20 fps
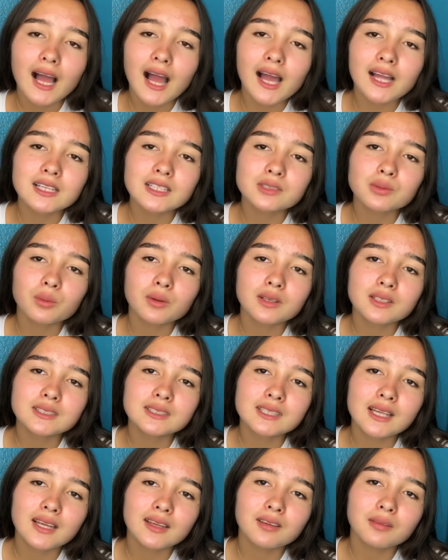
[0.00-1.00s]
I just want to
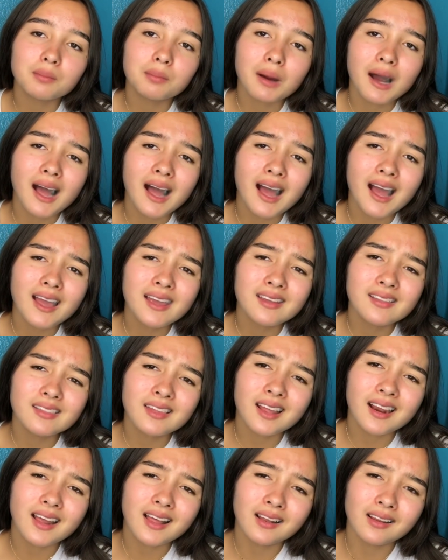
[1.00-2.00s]
say goodbye
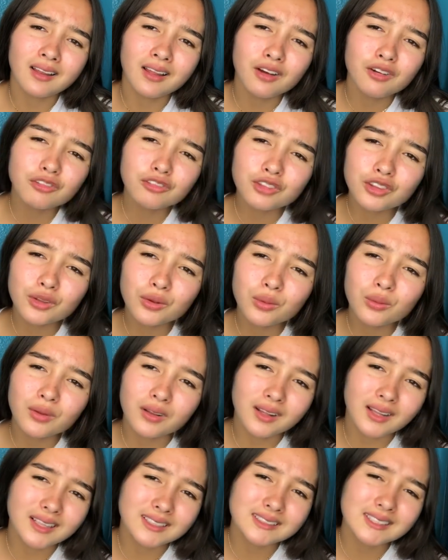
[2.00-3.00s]
and that I love you,
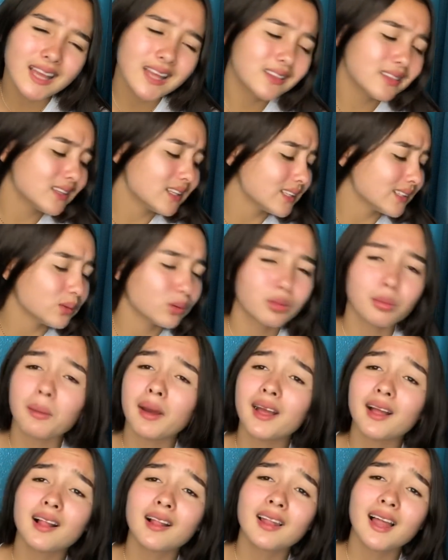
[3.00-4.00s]
and let's end this with
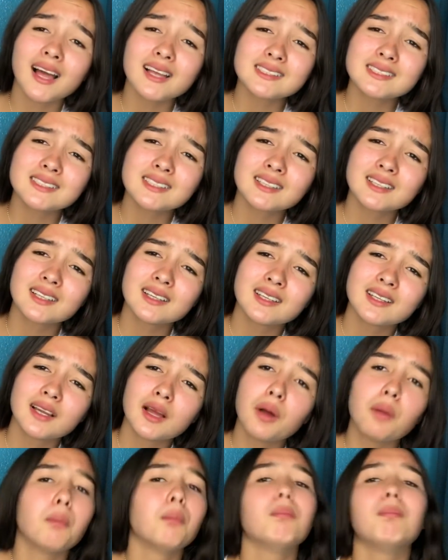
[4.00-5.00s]
my classic
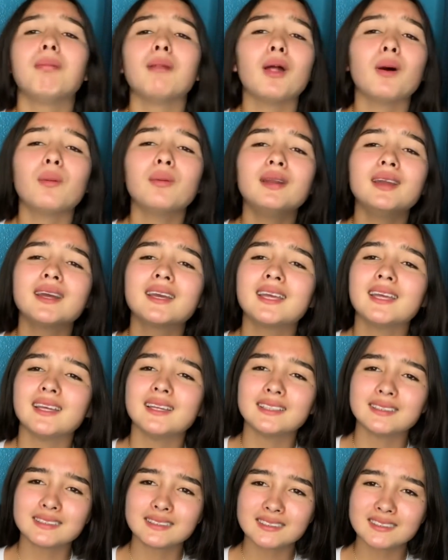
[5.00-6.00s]
blowing a
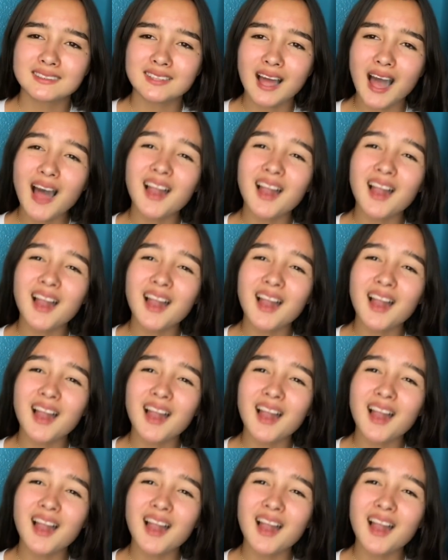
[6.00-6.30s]
kiss.